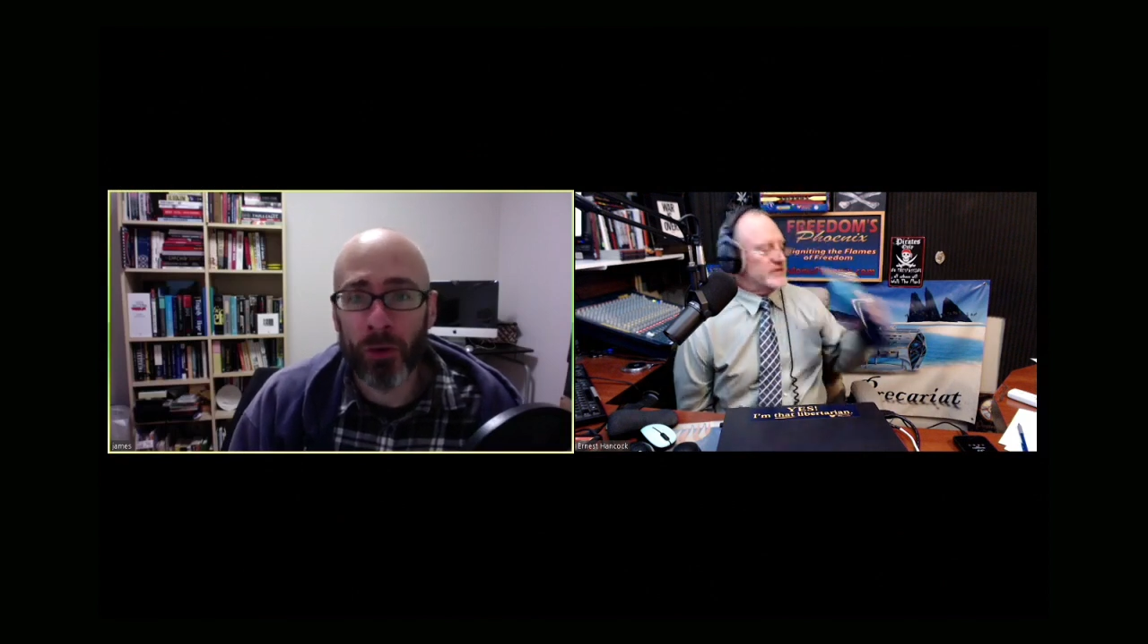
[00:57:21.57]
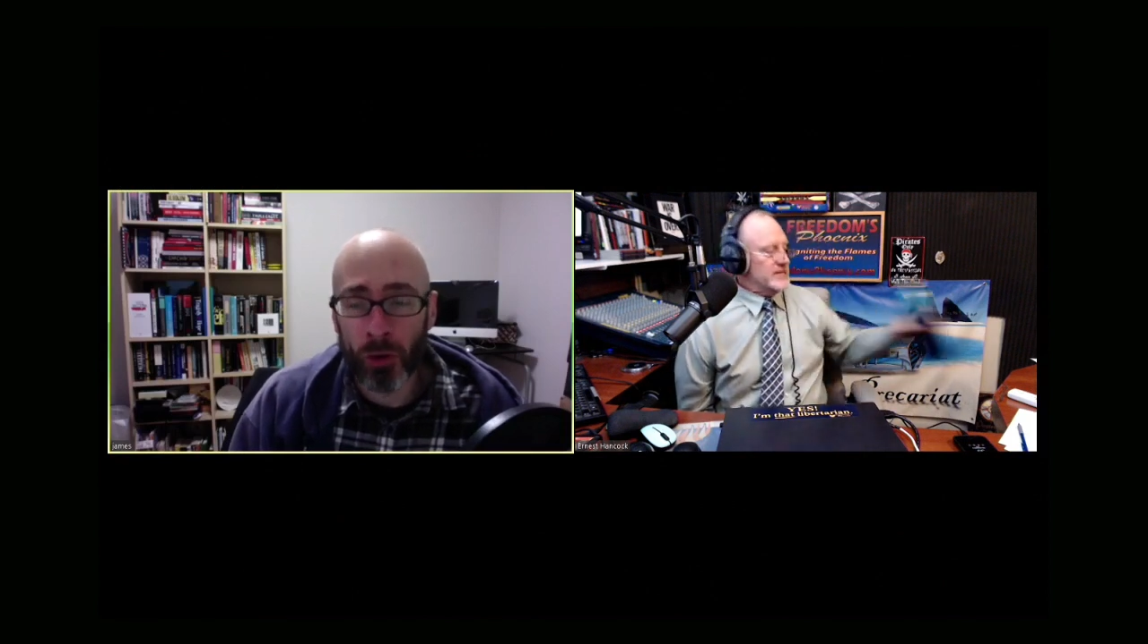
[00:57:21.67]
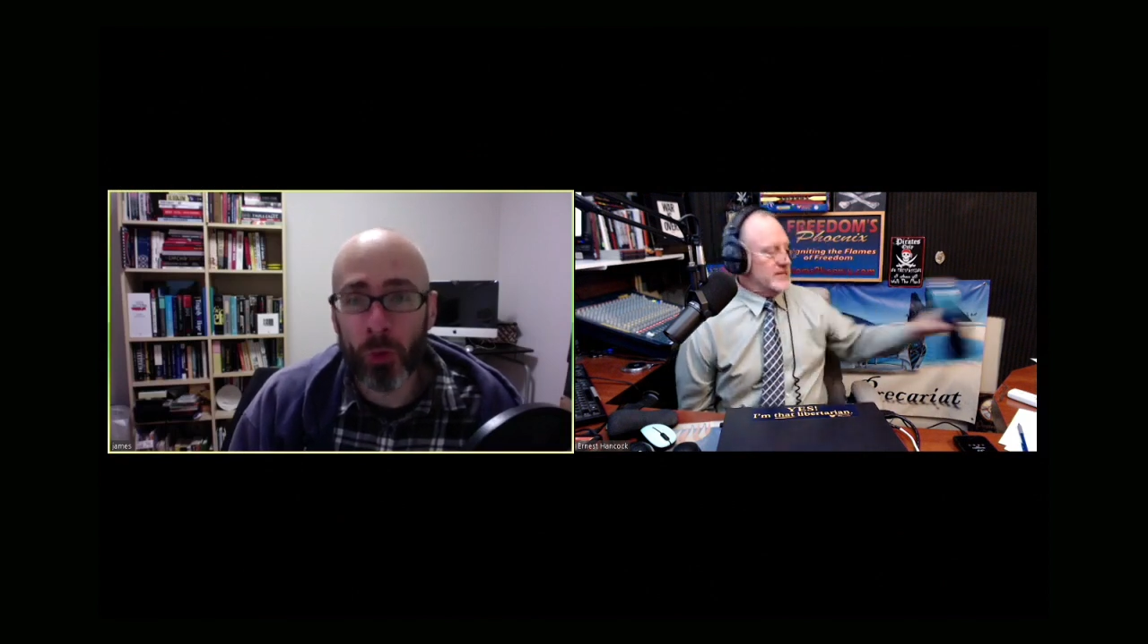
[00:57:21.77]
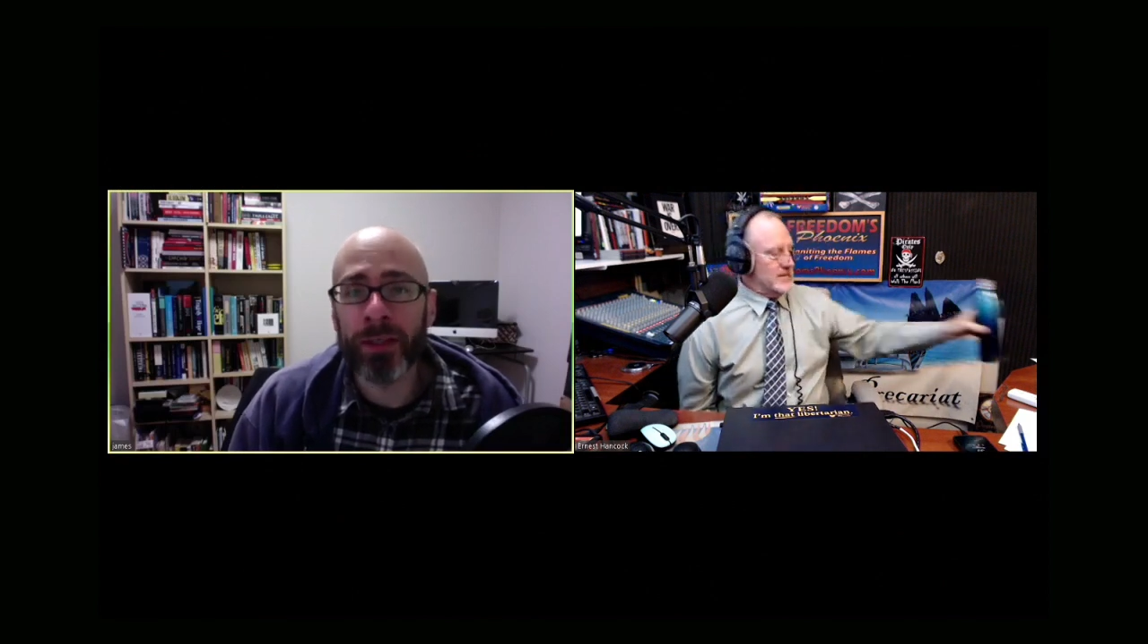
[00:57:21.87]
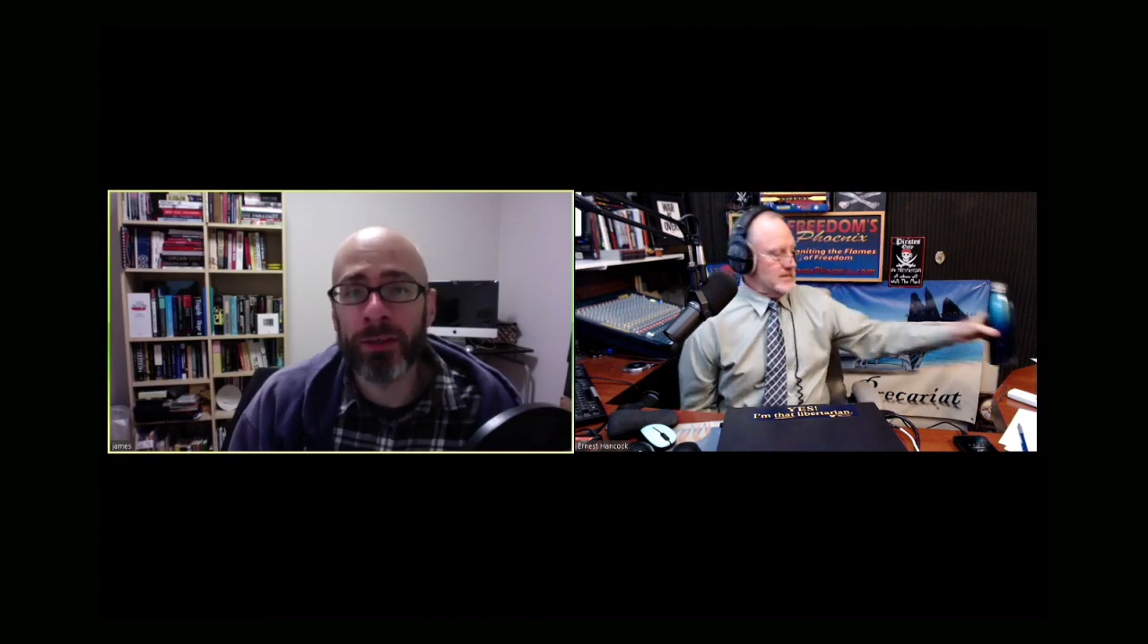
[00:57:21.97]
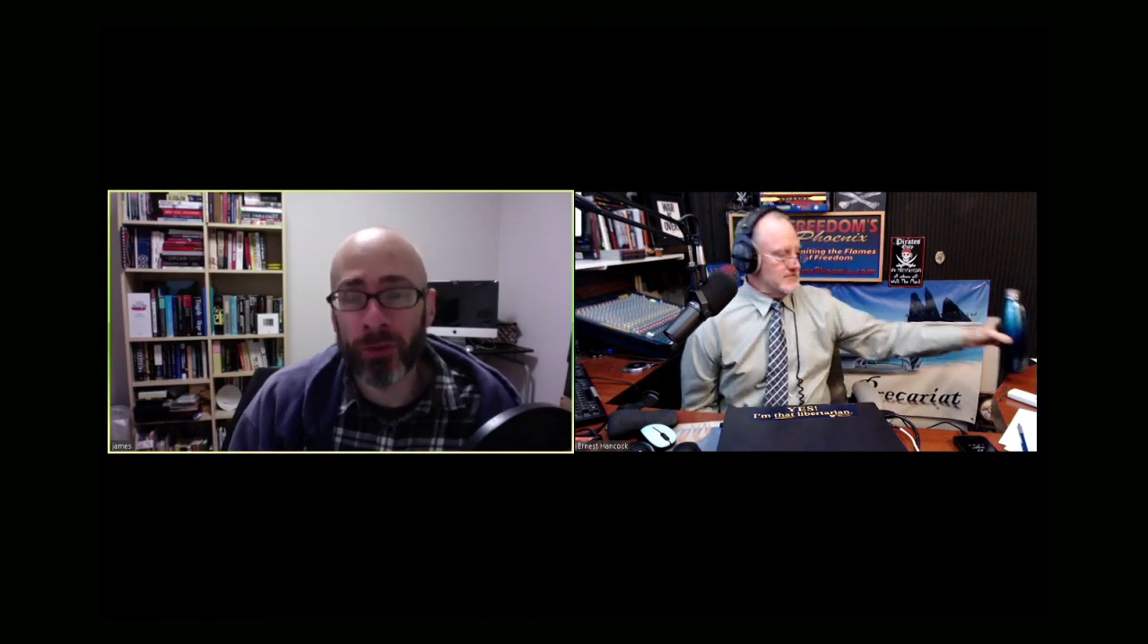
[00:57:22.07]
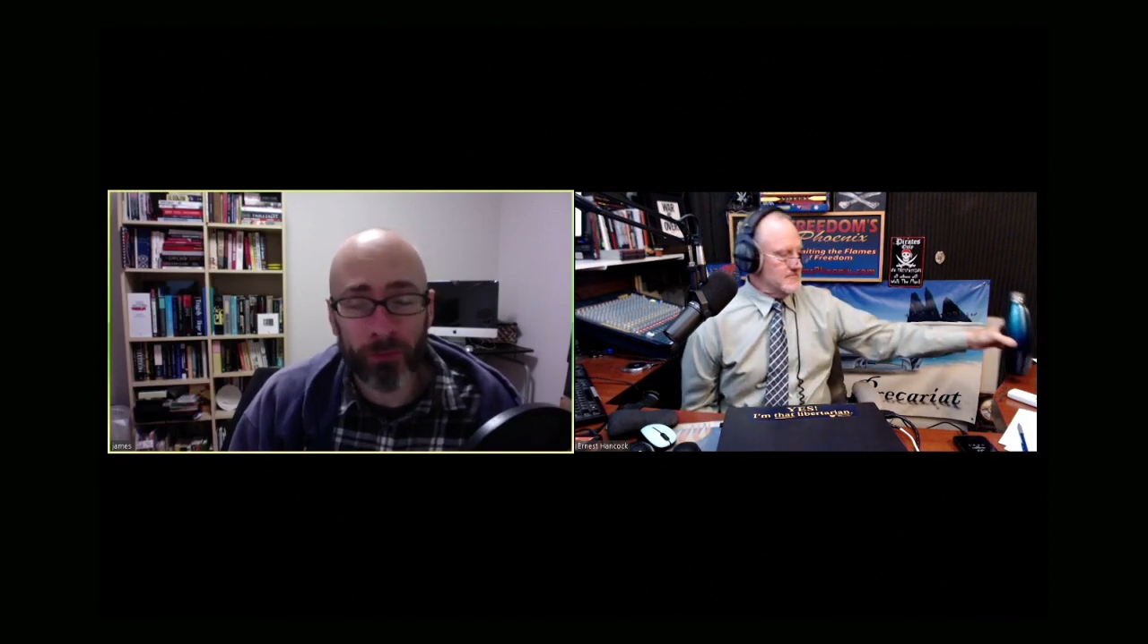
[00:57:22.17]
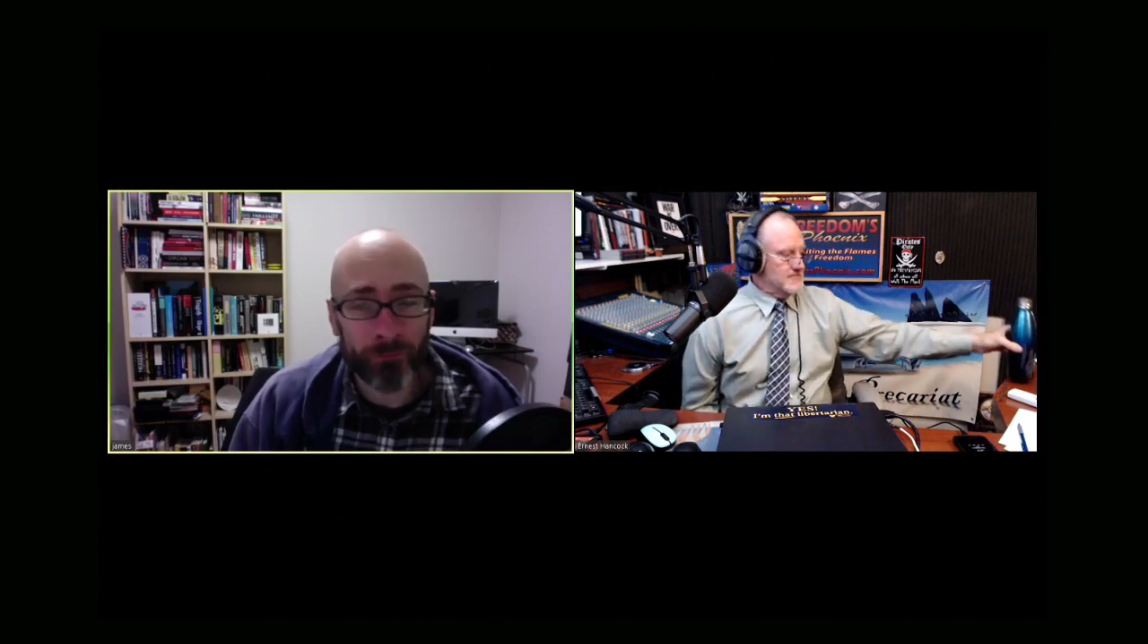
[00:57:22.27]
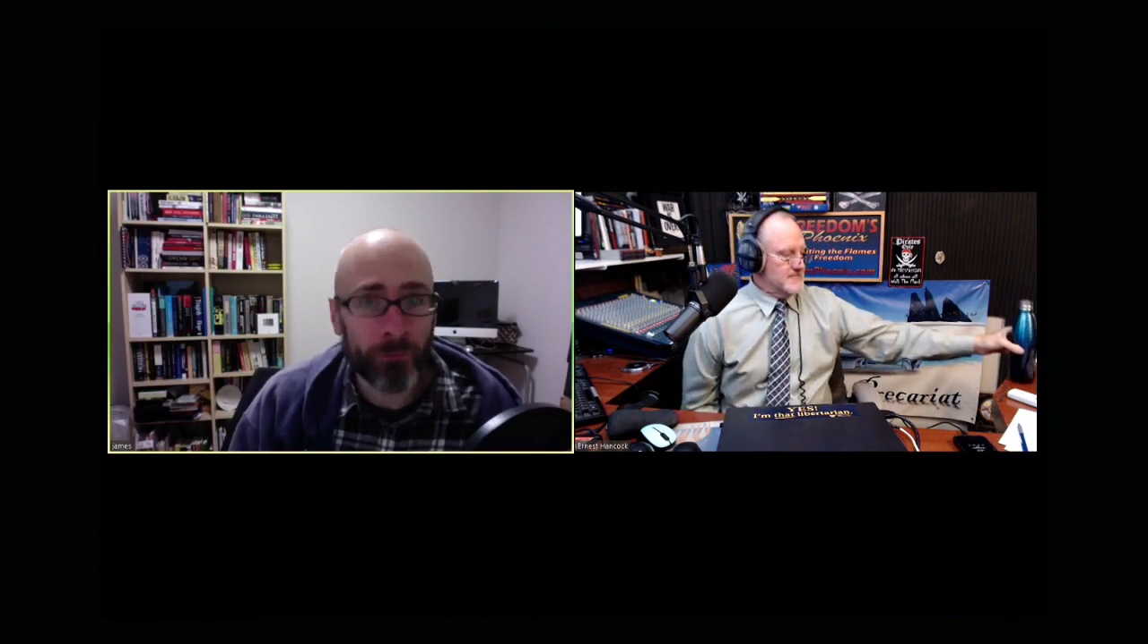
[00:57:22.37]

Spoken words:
the